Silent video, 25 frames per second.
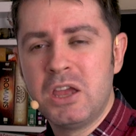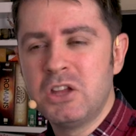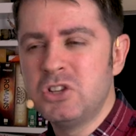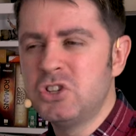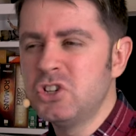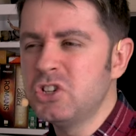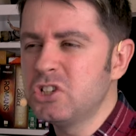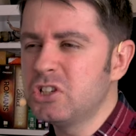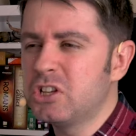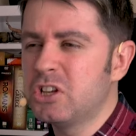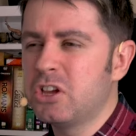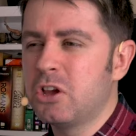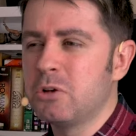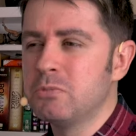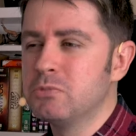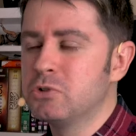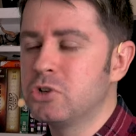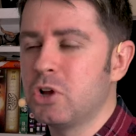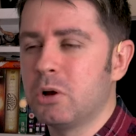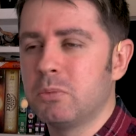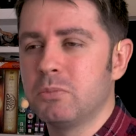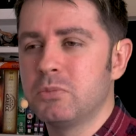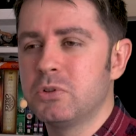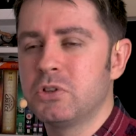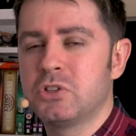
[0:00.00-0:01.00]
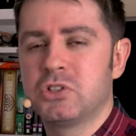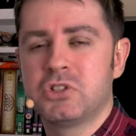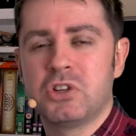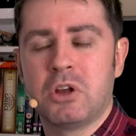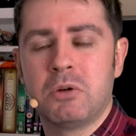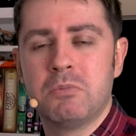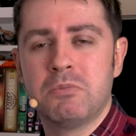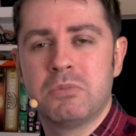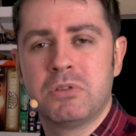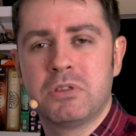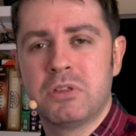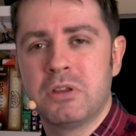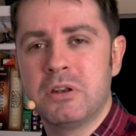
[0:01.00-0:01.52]
He just comes up with
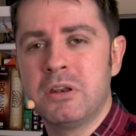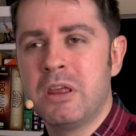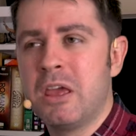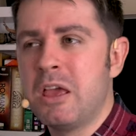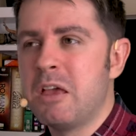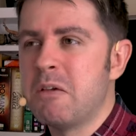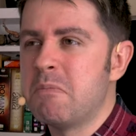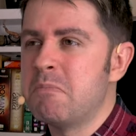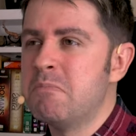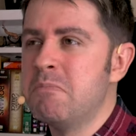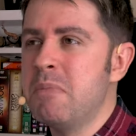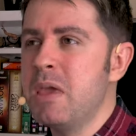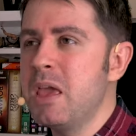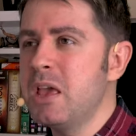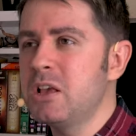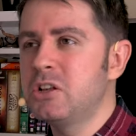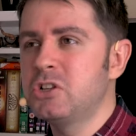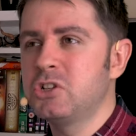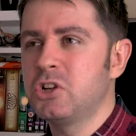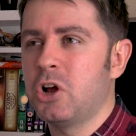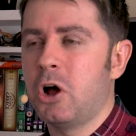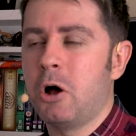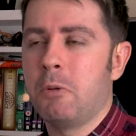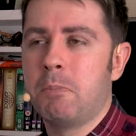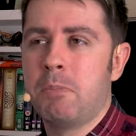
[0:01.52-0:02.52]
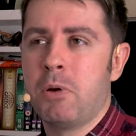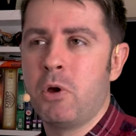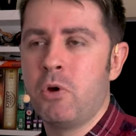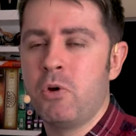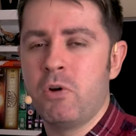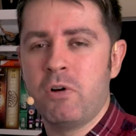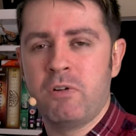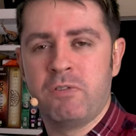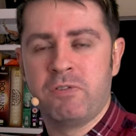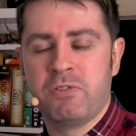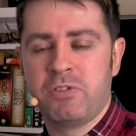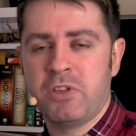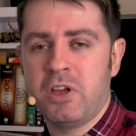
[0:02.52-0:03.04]
something, makes it up out
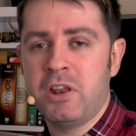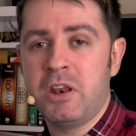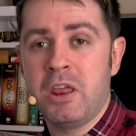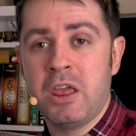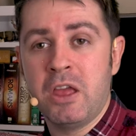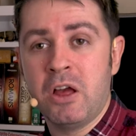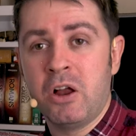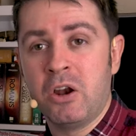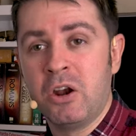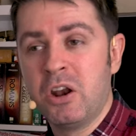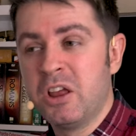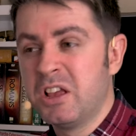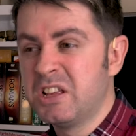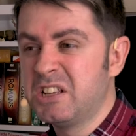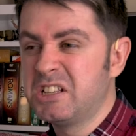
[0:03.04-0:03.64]
of thin air,